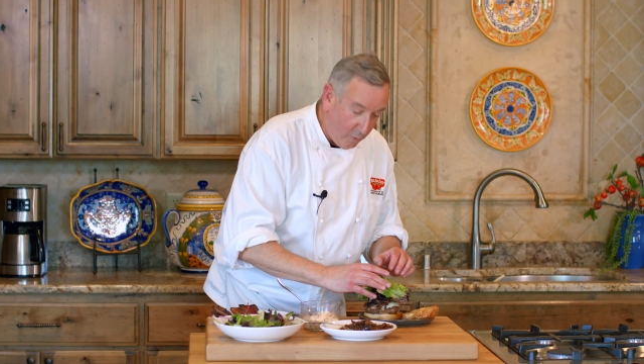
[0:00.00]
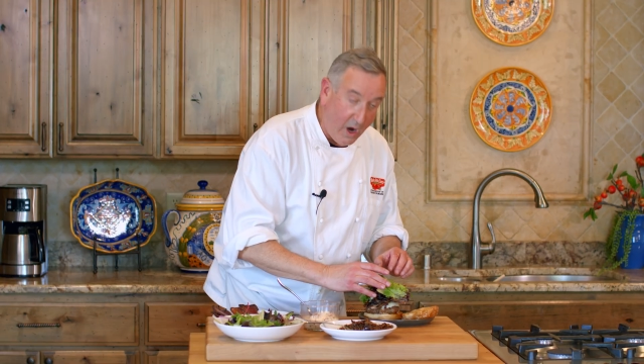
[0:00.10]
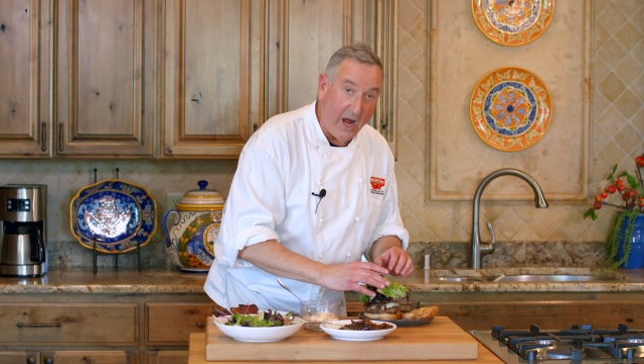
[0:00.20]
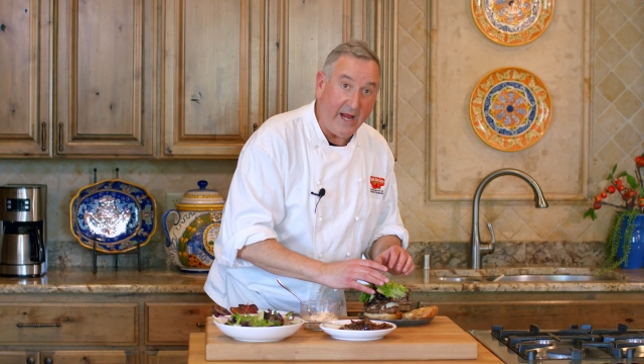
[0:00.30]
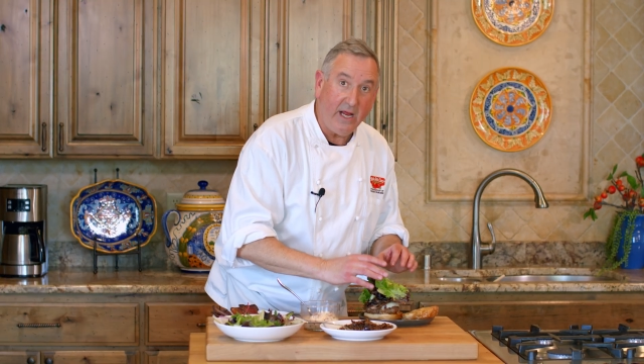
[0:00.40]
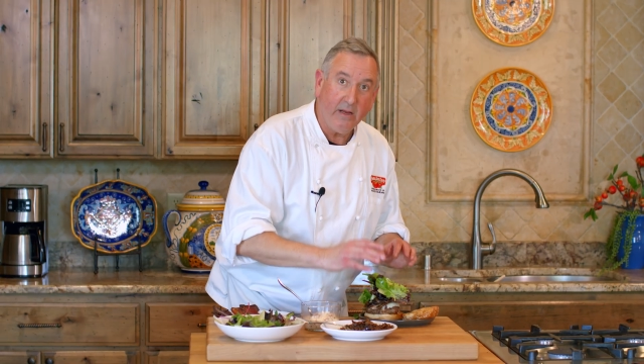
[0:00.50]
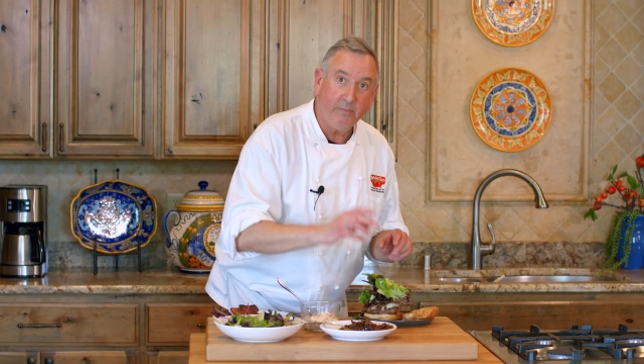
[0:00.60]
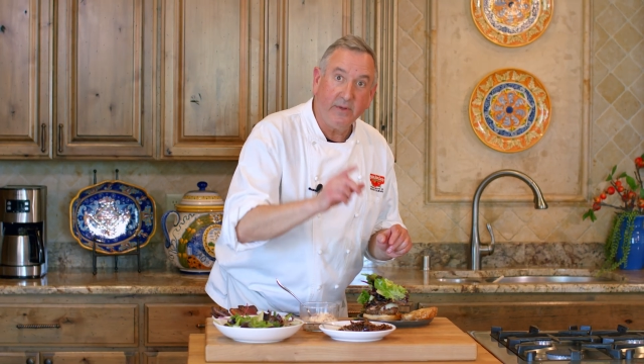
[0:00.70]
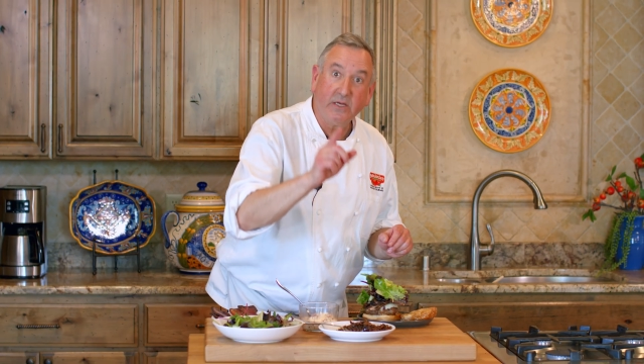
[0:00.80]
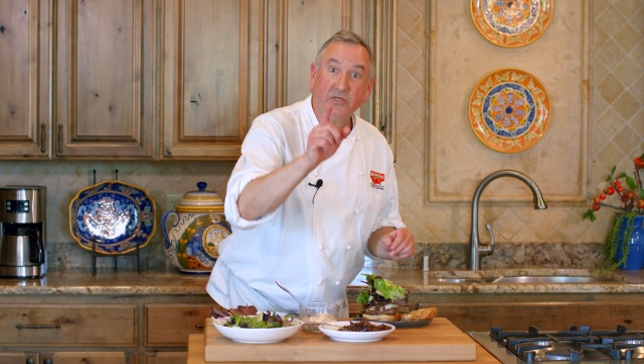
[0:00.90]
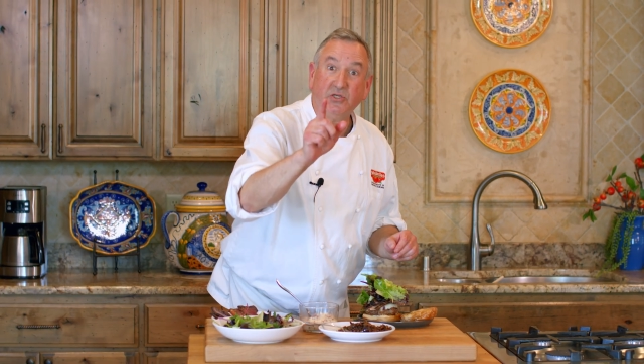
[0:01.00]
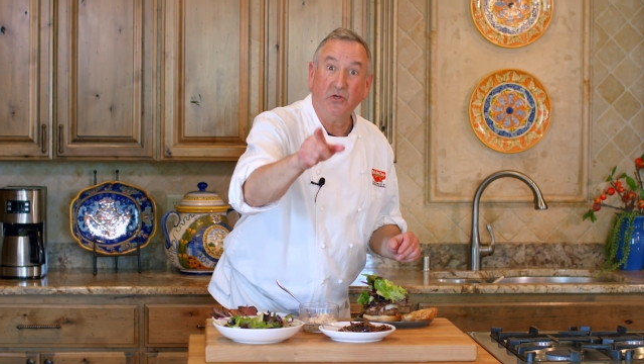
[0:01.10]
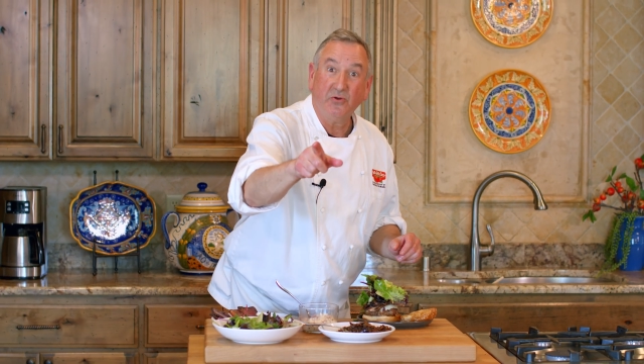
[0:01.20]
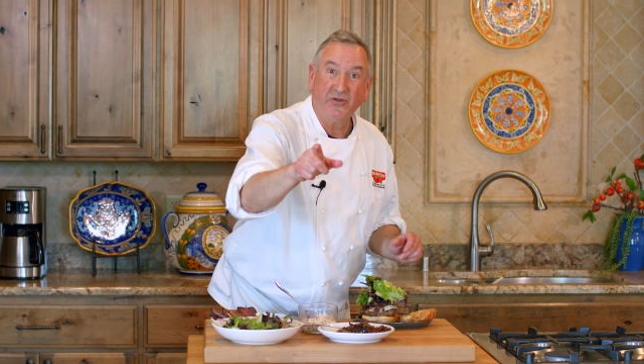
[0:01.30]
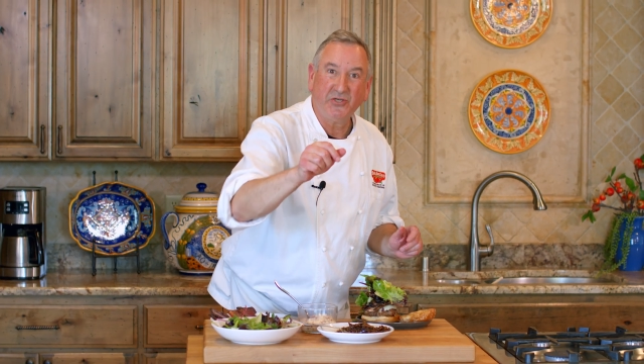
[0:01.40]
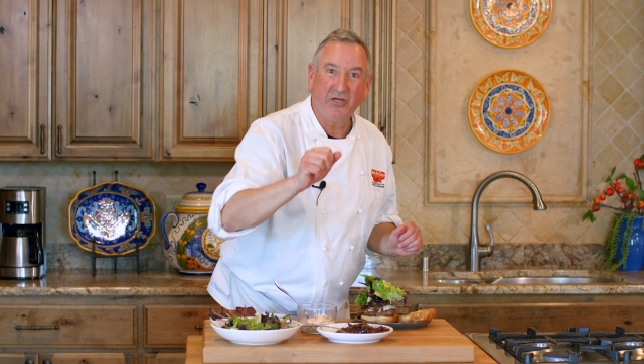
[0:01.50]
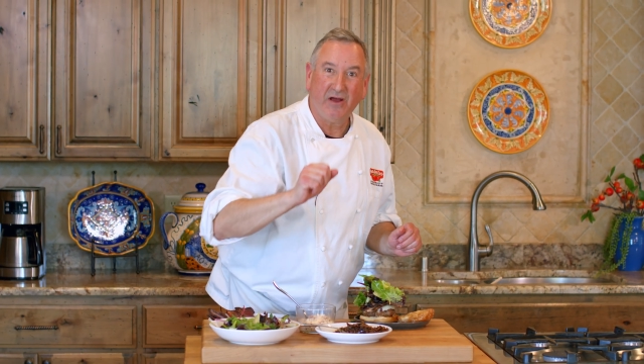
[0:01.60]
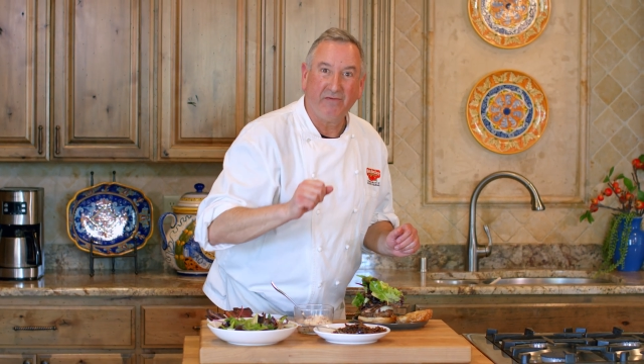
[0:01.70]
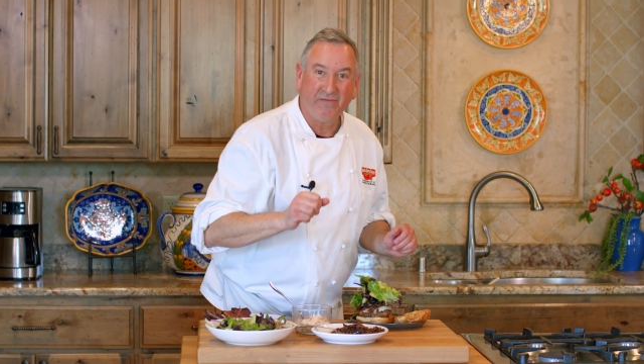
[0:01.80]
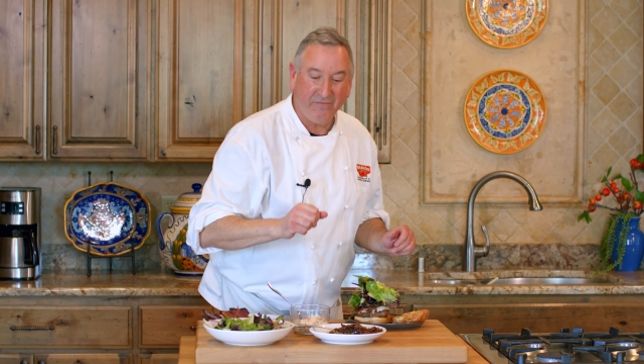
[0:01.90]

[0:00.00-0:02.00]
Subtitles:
Why? Because you're the chef.